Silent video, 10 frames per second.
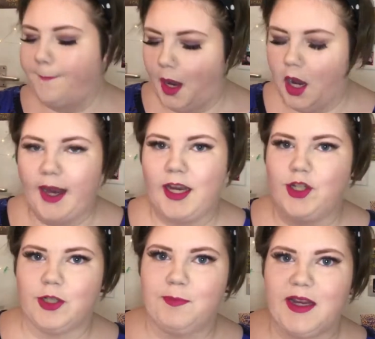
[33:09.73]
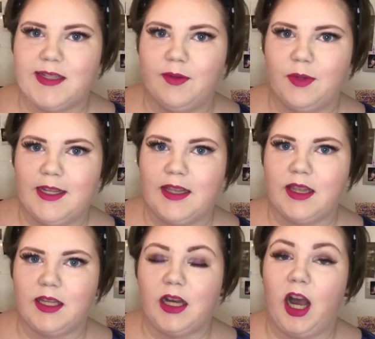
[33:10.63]
But I can just mix it with,
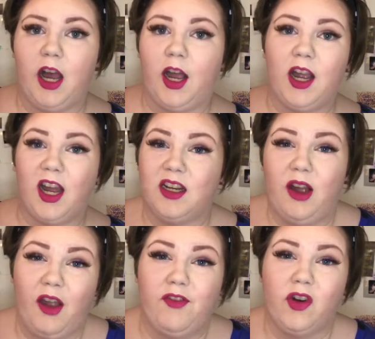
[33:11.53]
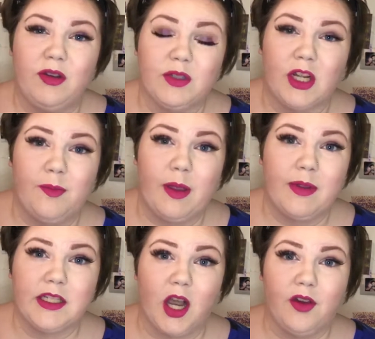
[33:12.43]
I thought it was going to be a
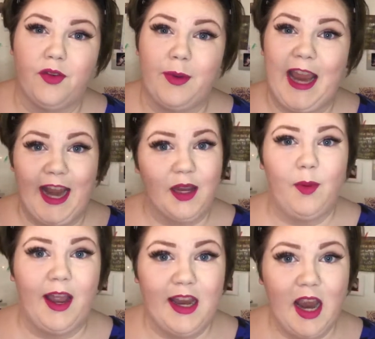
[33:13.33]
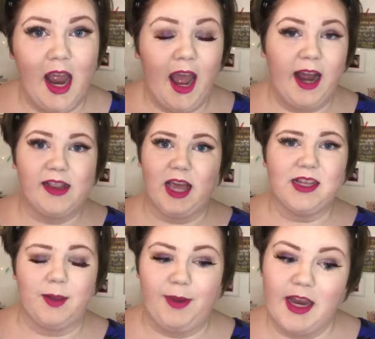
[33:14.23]
bit dark for me anyway, and
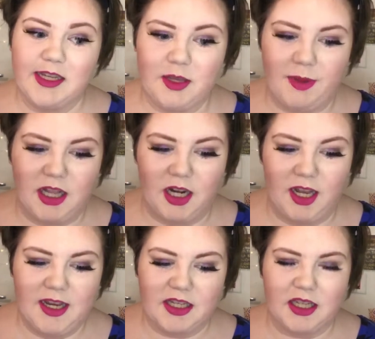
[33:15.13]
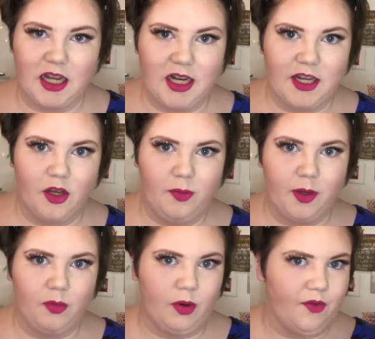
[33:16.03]
that appears to be the lightest thing they do,
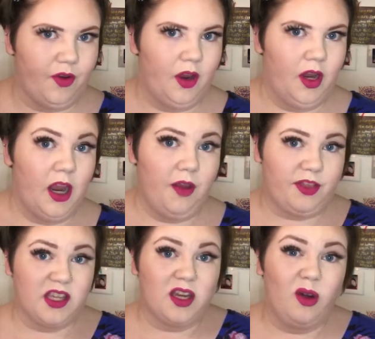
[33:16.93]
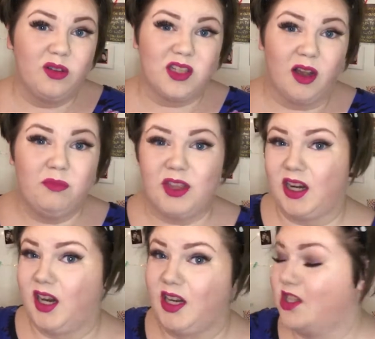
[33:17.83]
but if this holds up, then
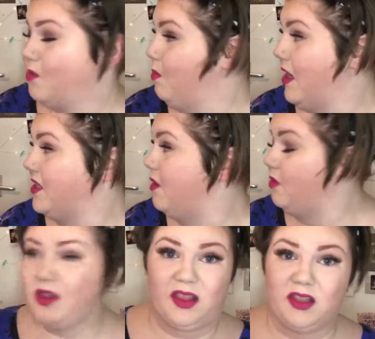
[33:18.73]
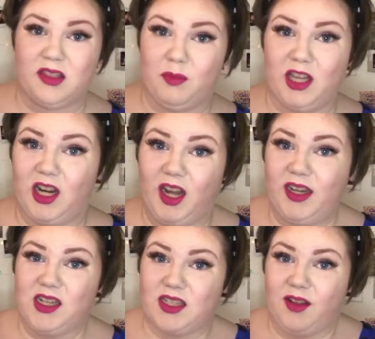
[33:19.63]
I can just mix it with some of the
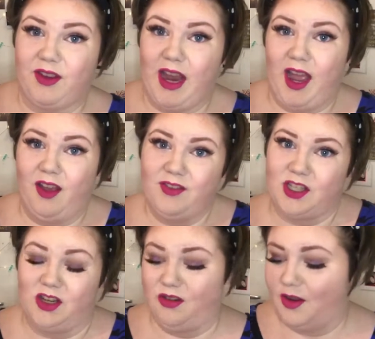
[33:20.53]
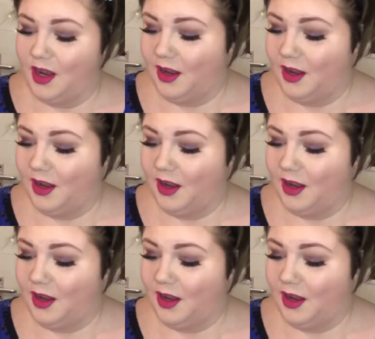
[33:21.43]
lightning stuff I have. So